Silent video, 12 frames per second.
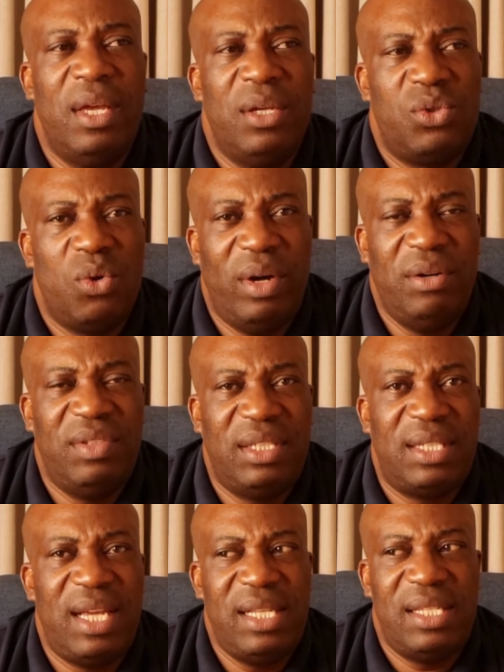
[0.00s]
So one of the
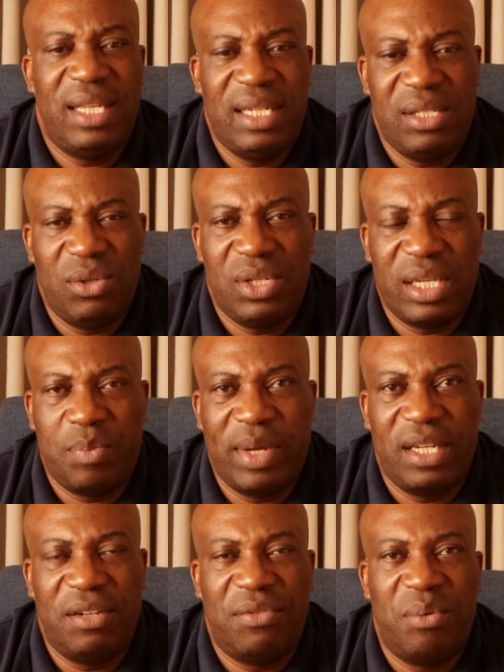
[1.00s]
traits that is also
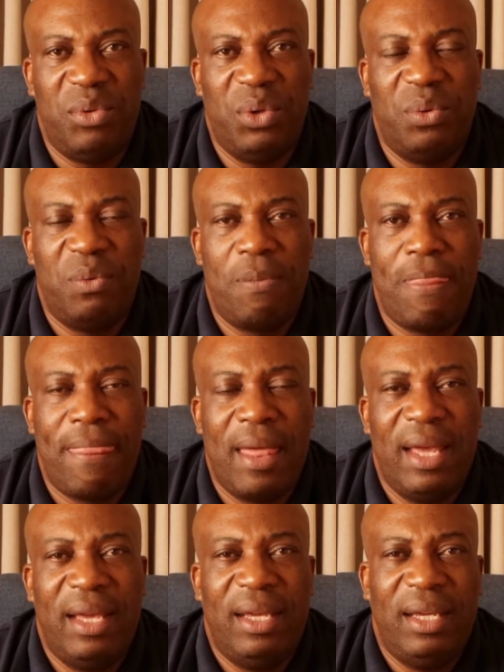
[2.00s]
expected from you
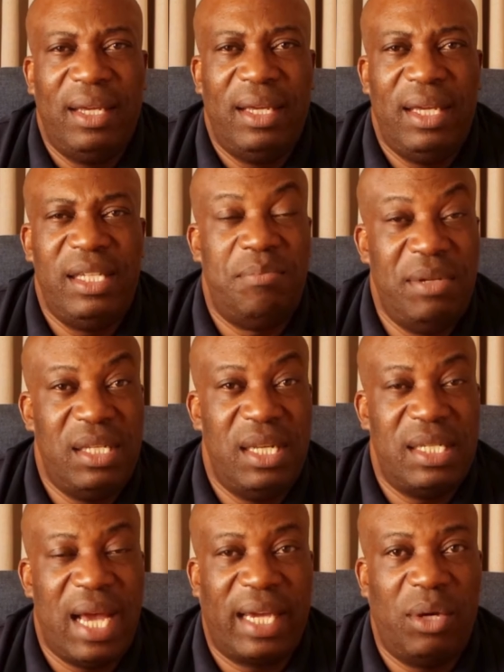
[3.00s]
is
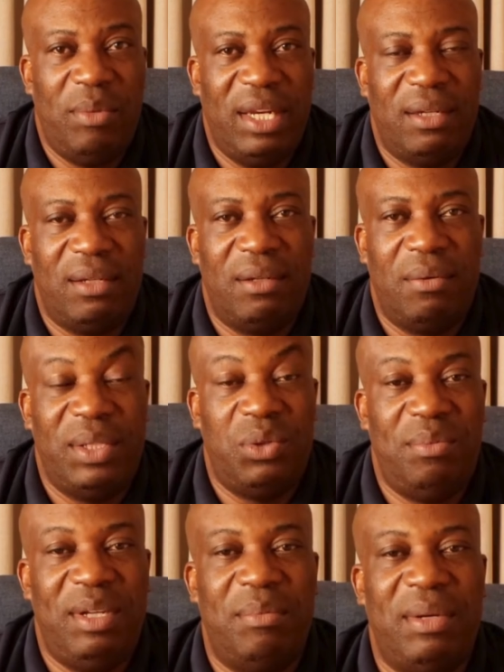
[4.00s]
business acumen. What do
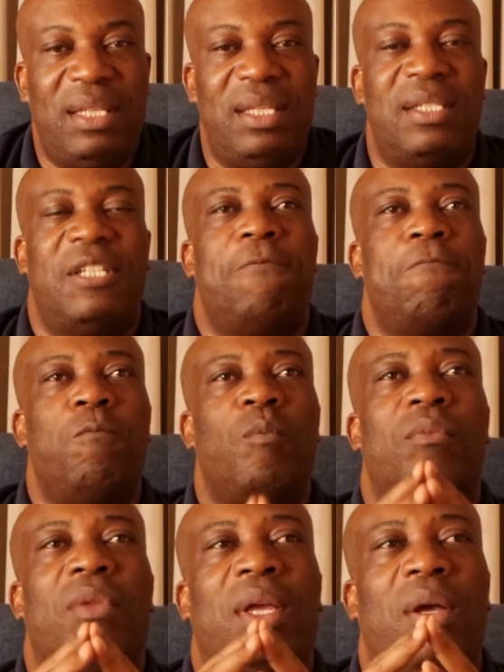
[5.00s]
we mean by this?
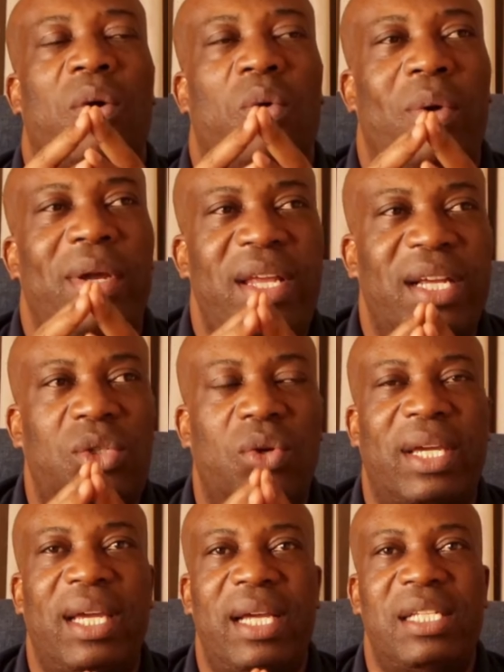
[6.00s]
When you are
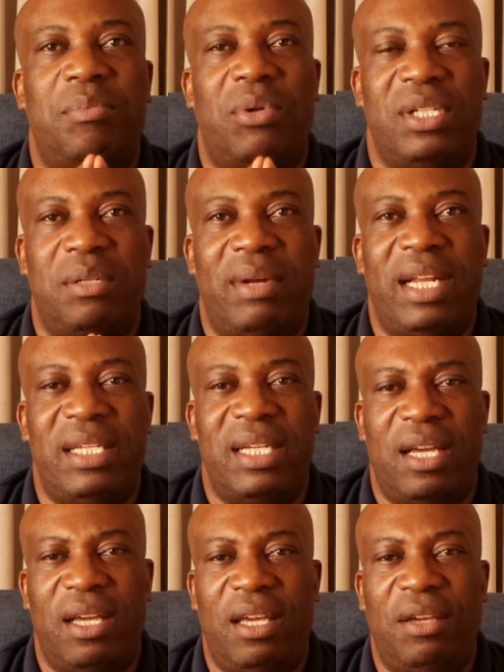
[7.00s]
talking as a project
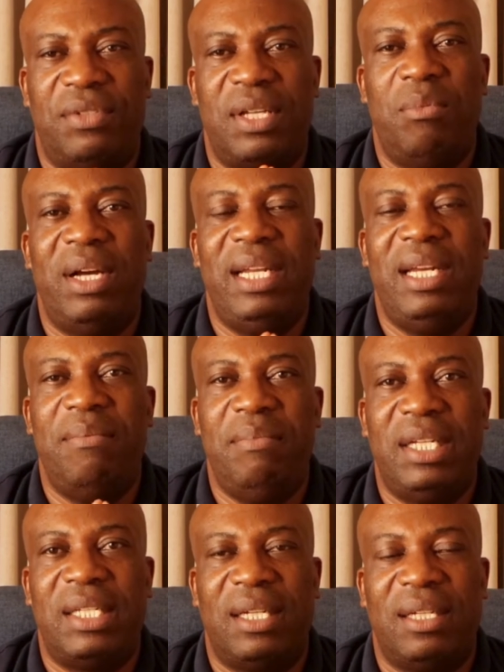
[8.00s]
manager, if someone in a
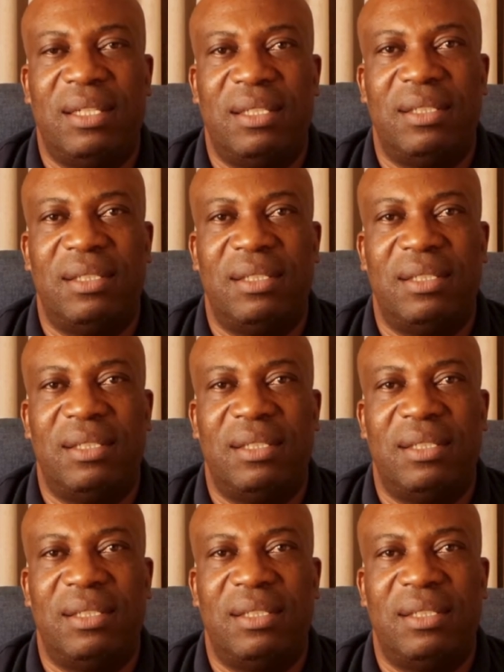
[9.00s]
meeting,